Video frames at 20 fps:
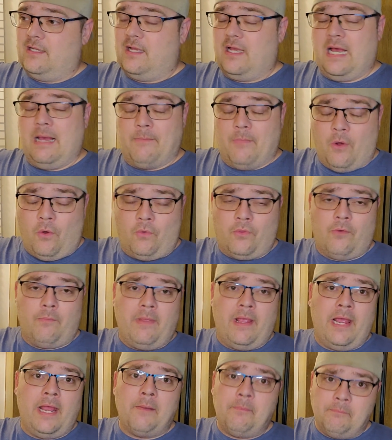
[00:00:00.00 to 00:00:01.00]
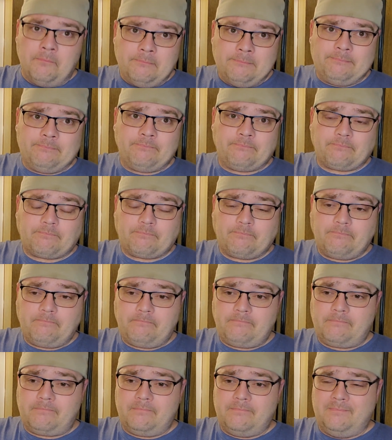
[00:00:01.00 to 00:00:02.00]
I'm older man.
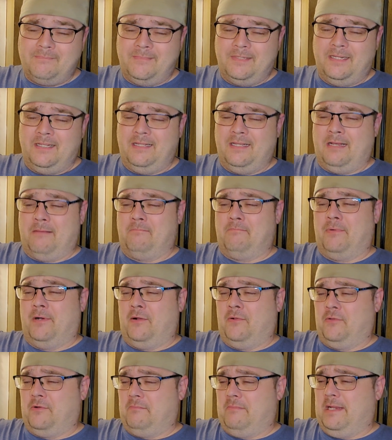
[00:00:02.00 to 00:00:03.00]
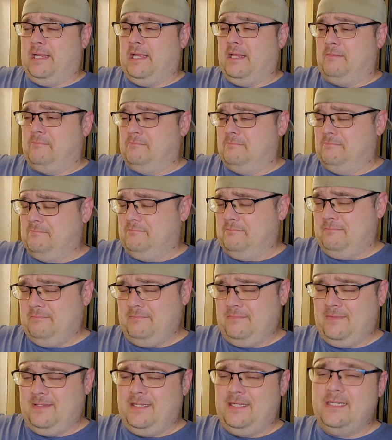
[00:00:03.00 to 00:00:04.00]
I'm balder man.
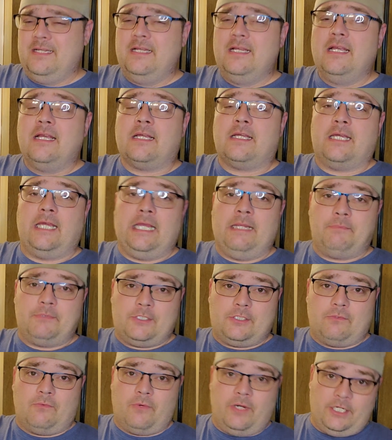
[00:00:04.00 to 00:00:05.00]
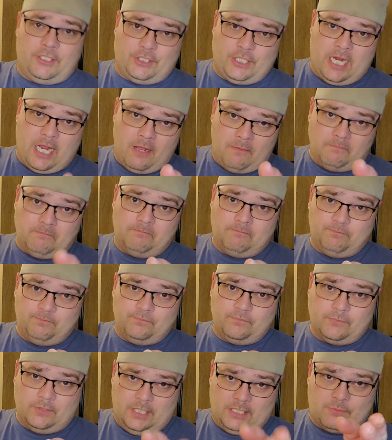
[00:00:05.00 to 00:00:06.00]
Keeps, reach out.
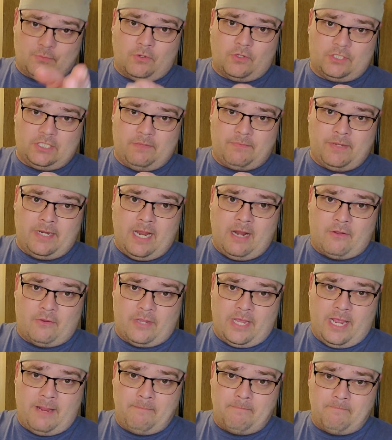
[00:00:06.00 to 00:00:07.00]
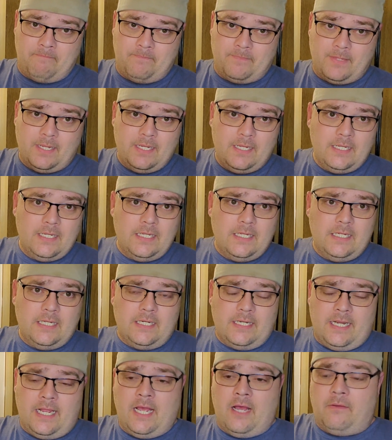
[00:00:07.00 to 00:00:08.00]
Let's work something out, okay?
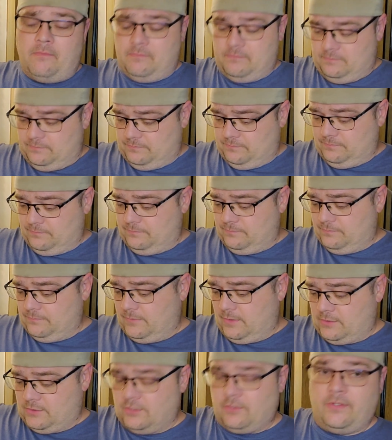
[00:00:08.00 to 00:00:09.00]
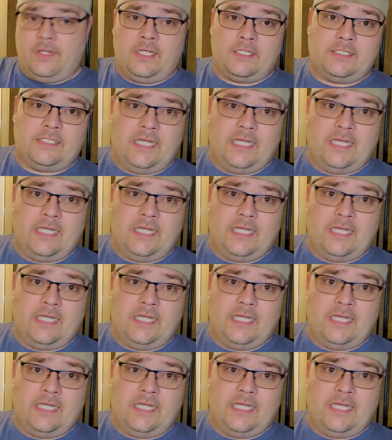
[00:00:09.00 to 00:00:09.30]
Now, until next